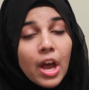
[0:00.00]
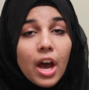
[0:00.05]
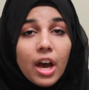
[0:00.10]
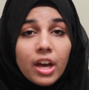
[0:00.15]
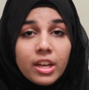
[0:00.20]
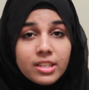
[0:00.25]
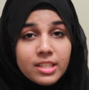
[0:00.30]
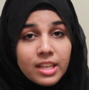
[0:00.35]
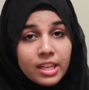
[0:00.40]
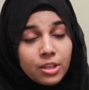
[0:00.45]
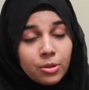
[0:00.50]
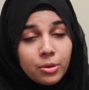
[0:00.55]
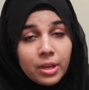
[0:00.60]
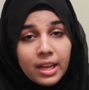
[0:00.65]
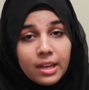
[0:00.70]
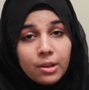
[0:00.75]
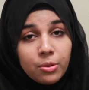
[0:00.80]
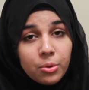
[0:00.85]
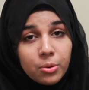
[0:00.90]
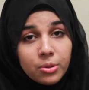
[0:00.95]
Under
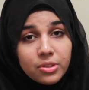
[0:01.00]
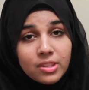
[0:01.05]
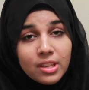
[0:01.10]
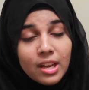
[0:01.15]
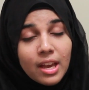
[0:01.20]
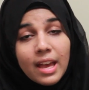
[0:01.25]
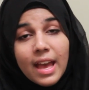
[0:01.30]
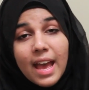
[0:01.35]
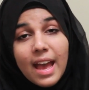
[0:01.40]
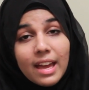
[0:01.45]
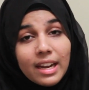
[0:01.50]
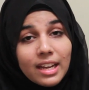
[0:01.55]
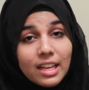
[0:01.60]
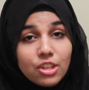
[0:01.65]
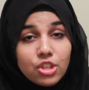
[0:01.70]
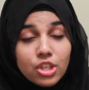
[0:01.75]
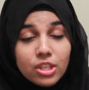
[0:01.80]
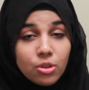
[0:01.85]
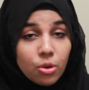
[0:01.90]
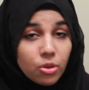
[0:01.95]
UK laws,
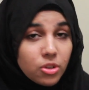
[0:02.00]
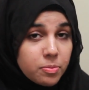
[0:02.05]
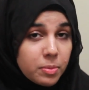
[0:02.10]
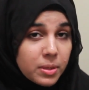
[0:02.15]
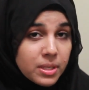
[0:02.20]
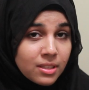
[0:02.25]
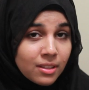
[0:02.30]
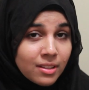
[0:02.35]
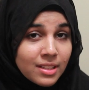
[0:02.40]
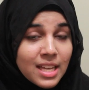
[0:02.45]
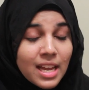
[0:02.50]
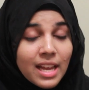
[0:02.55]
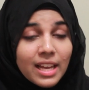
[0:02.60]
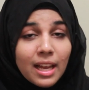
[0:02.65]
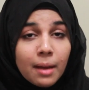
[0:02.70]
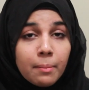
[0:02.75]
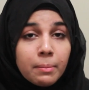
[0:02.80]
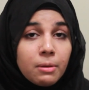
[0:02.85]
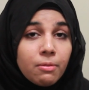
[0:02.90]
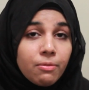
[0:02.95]
NHS hospitals
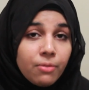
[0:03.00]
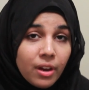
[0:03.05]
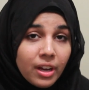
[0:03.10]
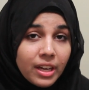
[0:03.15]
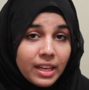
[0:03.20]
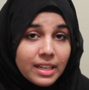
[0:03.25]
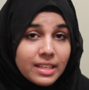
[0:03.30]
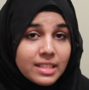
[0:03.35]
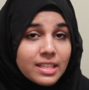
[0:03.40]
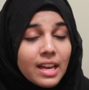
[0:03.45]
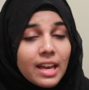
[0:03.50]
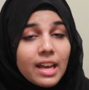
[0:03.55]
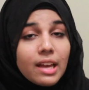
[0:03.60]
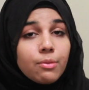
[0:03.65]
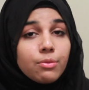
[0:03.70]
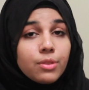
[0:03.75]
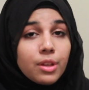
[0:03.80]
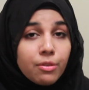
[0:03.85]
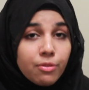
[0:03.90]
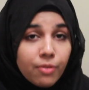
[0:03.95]
can be fined
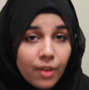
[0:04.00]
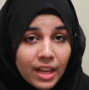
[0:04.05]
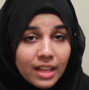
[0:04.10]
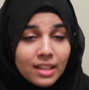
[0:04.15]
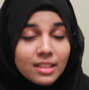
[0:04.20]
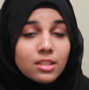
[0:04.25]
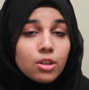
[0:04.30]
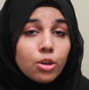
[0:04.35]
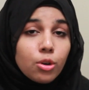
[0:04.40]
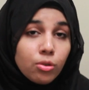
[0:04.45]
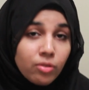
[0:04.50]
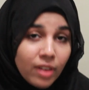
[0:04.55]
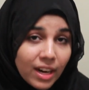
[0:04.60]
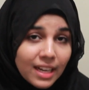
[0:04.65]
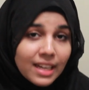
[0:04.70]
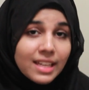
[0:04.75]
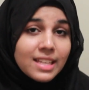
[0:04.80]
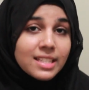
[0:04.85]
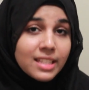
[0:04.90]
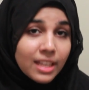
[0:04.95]
if they fail to
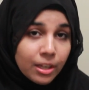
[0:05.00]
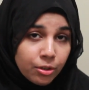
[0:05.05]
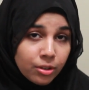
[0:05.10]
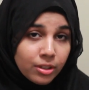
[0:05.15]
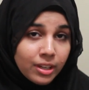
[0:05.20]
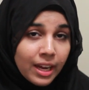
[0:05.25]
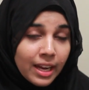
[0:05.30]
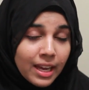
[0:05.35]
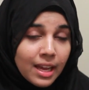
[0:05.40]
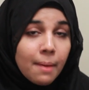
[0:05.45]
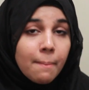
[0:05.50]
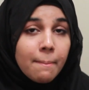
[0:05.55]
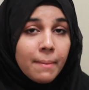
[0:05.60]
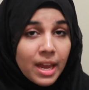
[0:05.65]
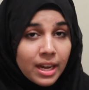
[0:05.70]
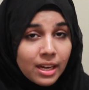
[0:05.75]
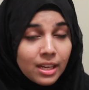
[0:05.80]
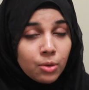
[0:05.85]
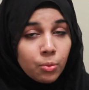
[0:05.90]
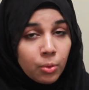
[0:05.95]
correctly segregate
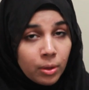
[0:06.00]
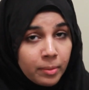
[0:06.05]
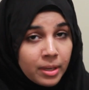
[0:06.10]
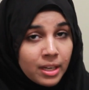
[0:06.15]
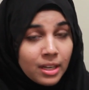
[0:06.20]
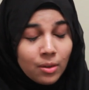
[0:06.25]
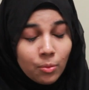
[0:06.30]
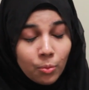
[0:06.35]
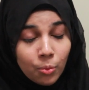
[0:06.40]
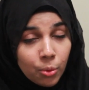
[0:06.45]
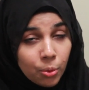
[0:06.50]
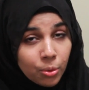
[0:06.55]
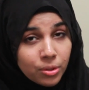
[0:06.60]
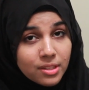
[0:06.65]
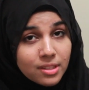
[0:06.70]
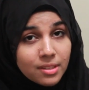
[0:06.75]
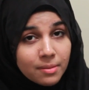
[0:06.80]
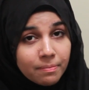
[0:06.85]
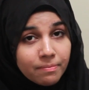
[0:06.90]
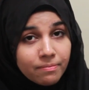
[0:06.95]
men and women in
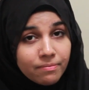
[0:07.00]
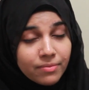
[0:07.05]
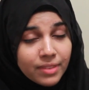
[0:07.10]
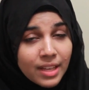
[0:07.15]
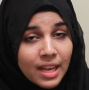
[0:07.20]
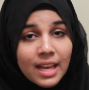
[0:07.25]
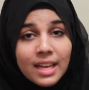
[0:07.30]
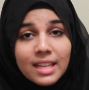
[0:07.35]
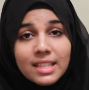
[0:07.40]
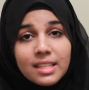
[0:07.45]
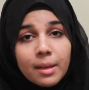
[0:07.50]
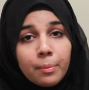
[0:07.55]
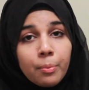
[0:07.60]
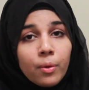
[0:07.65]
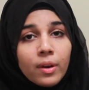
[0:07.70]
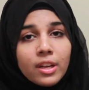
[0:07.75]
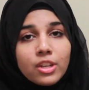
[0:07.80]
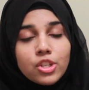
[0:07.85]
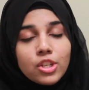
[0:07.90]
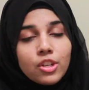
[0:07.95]
wards.
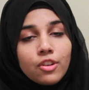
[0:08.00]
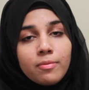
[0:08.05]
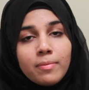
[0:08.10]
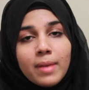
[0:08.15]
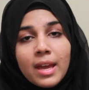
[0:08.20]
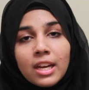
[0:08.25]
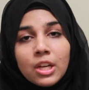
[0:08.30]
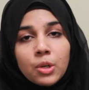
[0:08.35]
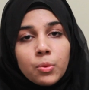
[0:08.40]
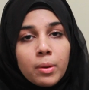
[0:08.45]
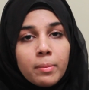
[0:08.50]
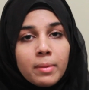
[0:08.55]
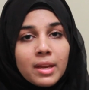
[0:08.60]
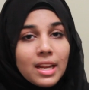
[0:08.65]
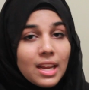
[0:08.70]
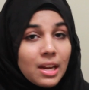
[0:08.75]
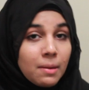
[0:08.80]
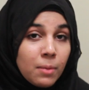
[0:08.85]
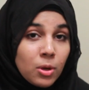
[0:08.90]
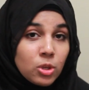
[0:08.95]
Separation of men and women
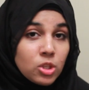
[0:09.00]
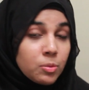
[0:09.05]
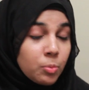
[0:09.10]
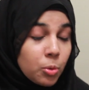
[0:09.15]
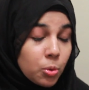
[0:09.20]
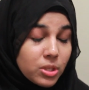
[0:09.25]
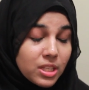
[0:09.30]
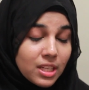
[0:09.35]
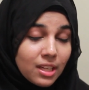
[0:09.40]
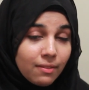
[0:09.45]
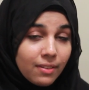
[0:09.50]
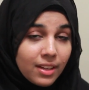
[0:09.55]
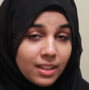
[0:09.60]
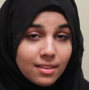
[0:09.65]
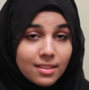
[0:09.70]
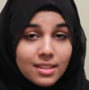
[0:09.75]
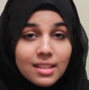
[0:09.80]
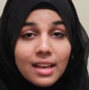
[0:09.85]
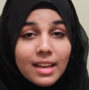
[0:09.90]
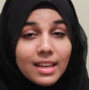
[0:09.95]
in most sporting
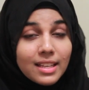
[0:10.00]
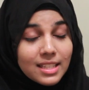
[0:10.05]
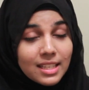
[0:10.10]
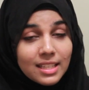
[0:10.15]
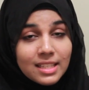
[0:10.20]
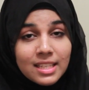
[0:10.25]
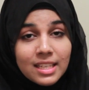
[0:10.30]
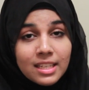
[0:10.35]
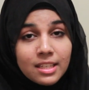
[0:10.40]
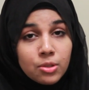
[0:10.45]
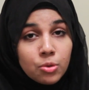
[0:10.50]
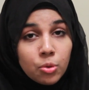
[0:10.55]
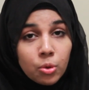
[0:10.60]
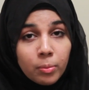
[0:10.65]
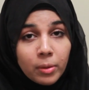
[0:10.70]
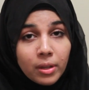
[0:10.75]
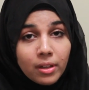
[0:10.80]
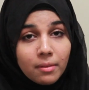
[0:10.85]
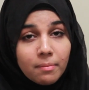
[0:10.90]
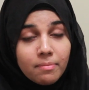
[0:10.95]
events is considered
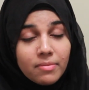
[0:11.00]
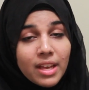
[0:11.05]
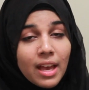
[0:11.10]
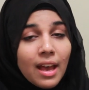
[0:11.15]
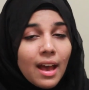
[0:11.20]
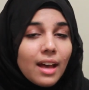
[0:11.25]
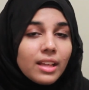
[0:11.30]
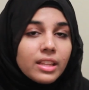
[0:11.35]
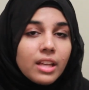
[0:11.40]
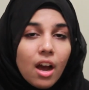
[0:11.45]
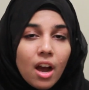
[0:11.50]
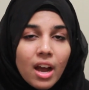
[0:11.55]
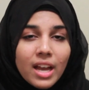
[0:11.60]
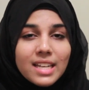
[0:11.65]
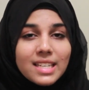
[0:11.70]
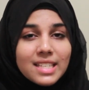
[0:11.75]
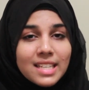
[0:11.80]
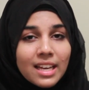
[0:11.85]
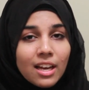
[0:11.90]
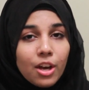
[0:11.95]
normal, and the
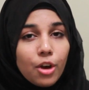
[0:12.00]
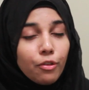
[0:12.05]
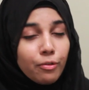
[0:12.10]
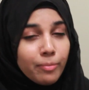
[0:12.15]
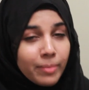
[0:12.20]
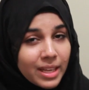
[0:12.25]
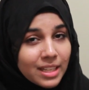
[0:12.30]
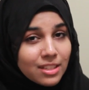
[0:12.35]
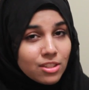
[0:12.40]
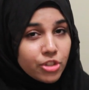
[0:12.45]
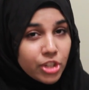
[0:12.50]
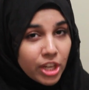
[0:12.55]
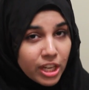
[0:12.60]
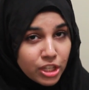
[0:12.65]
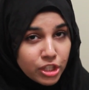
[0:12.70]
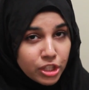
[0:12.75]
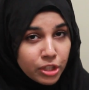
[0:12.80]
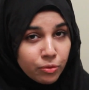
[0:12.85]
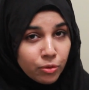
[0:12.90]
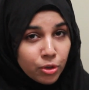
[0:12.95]
idea of mixed
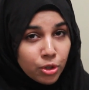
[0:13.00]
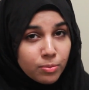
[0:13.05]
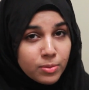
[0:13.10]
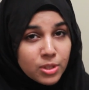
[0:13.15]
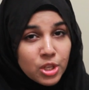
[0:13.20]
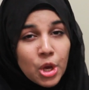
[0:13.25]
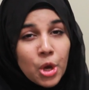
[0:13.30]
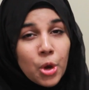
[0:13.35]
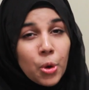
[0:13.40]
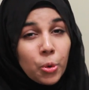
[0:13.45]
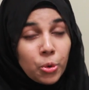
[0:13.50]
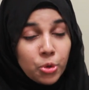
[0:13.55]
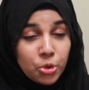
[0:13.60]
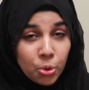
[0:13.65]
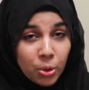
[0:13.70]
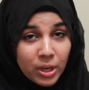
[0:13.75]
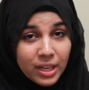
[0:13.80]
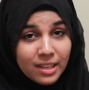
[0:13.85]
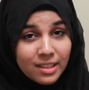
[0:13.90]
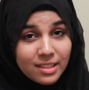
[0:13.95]
changing rooms or
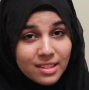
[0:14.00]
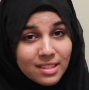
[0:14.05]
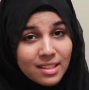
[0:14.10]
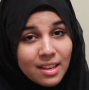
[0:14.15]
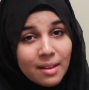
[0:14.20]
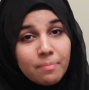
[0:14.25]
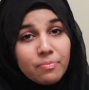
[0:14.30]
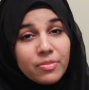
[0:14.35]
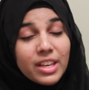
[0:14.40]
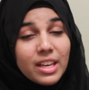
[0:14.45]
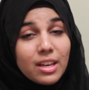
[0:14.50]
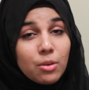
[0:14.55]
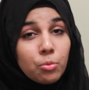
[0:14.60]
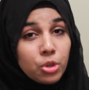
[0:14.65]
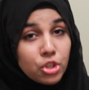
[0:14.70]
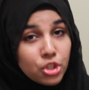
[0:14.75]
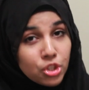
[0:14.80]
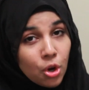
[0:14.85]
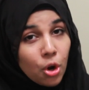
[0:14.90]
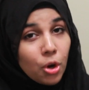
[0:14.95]
toilets
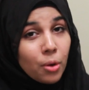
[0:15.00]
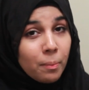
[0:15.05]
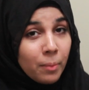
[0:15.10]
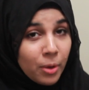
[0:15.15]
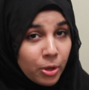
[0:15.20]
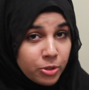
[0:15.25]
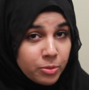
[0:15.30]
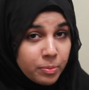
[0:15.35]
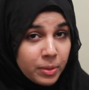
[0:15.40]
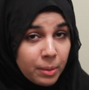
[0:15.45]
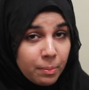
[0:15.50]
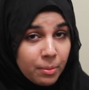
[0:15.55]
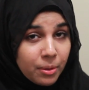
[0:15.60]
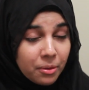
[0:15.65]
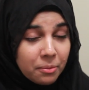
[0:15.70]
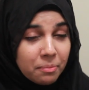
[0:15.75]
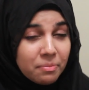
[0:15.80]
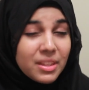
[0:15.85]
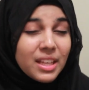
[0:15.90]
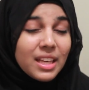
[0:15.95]
would shock most people,
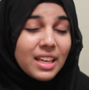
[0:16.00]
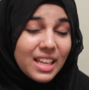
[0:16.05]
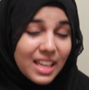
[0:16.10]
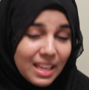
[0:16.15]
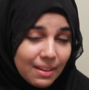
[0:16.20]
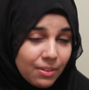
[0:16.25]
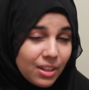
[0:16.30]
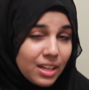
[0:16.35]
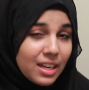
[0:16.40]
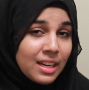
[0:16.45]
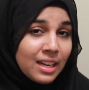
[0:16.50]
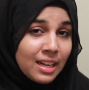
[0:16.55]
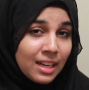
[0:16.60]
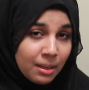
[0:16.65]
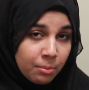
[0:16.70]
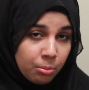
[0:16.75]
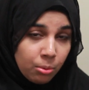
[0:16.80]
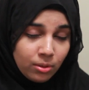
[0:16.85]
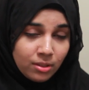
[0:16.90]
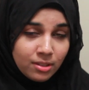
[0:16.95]
even in a
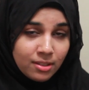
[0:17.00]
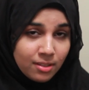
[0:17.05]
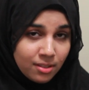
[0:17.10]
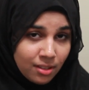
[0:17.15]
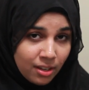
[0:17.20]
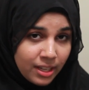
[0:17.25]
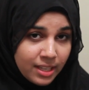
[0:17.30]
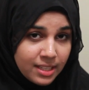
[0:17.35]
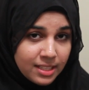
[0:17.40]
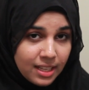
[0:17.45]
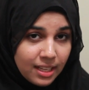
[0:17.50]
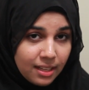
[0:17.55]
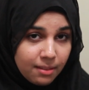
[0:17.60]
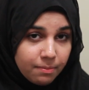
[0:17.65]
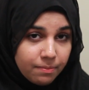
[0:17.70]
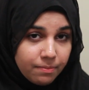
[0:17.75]
liberal society.